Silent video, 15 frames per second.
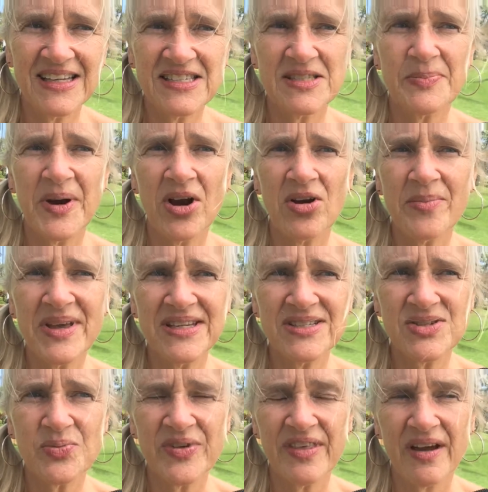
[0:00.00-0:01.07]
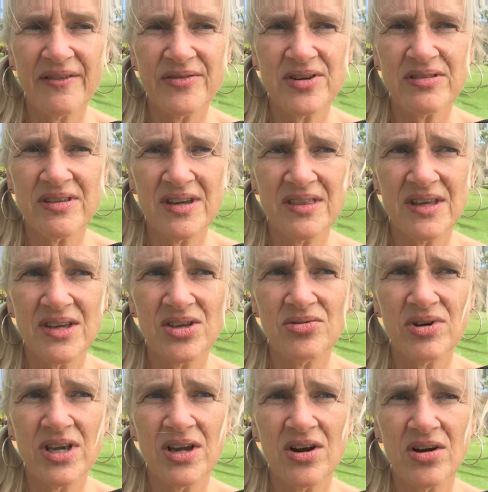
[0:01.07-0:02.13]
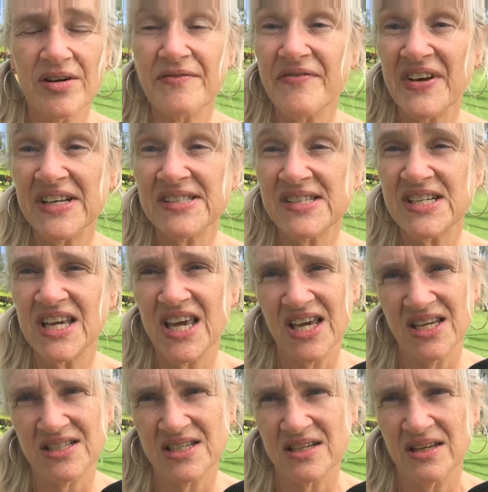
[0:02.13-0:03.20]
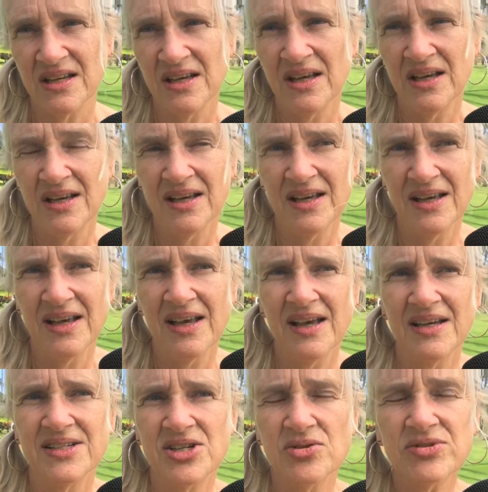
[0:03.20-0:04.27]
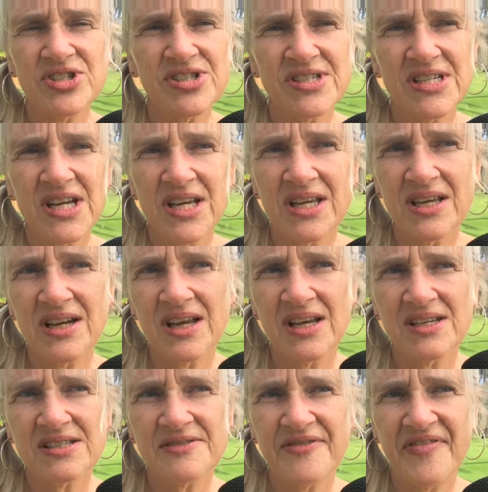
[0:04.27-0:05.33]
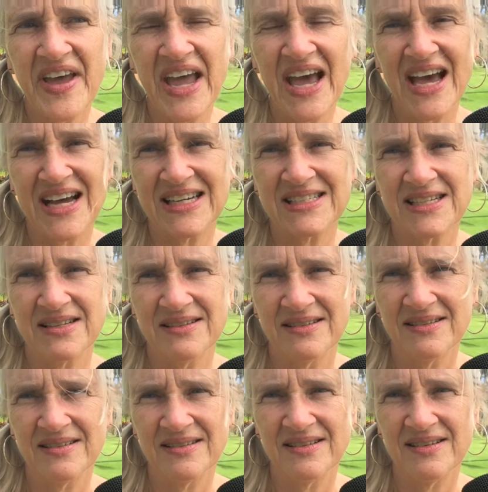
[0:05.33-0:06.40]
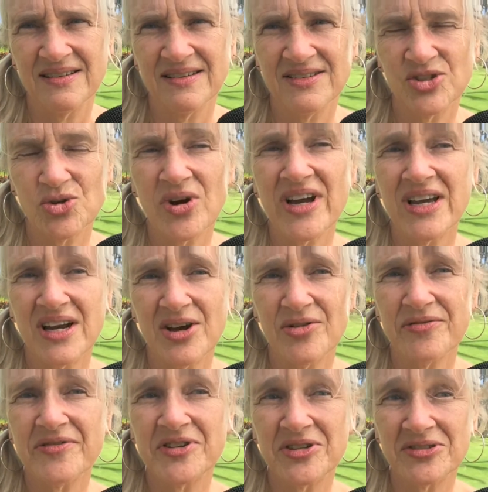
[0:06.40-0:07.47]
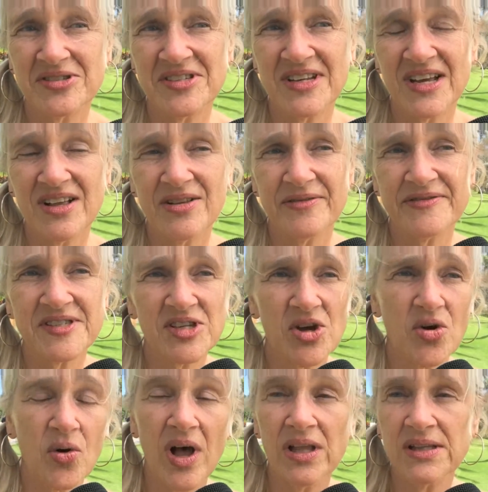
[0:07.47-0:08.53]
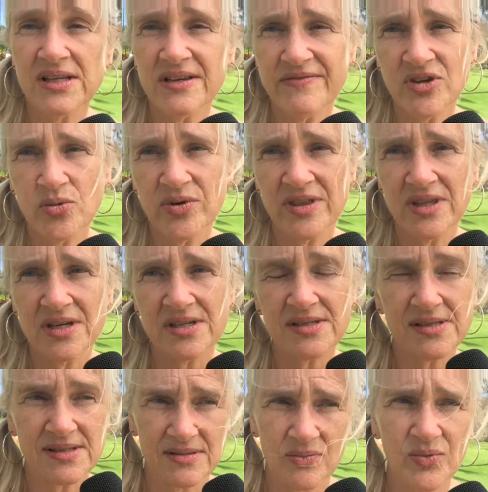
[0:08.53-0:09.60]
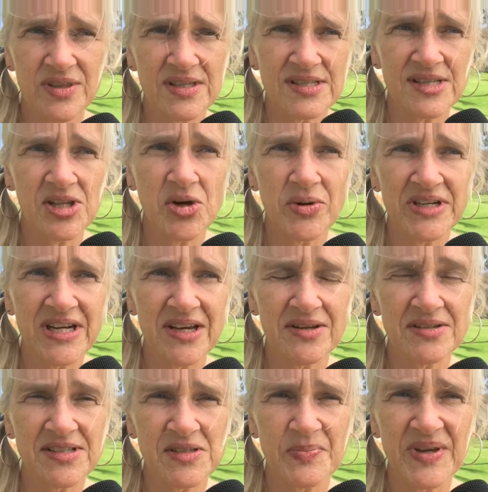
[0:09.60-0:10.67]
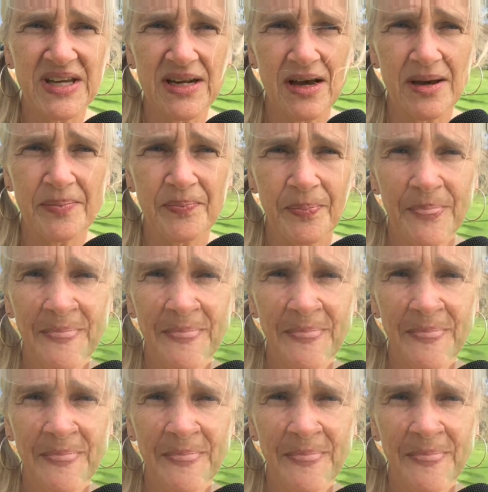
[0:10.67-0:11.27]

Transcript: Experiment with everything that you hear. Investigate. Don't just take it as fact. Try it out for yourself. So I'll leave you with this, with the slowing down and speed up.